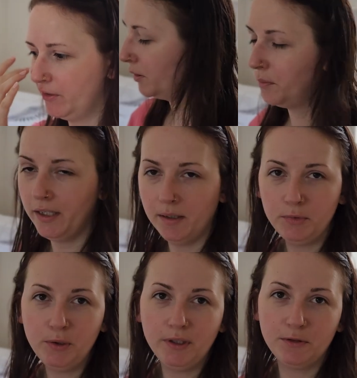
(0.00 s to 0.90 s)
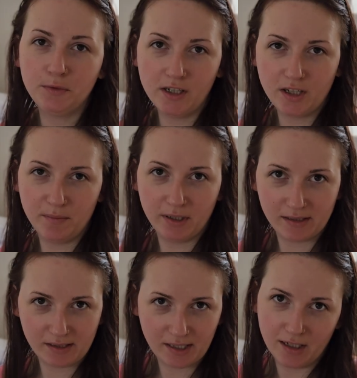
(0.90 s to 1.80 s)
Why I'm doing gua sha
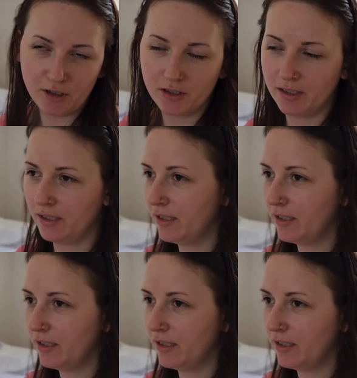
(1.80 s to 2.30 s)
massage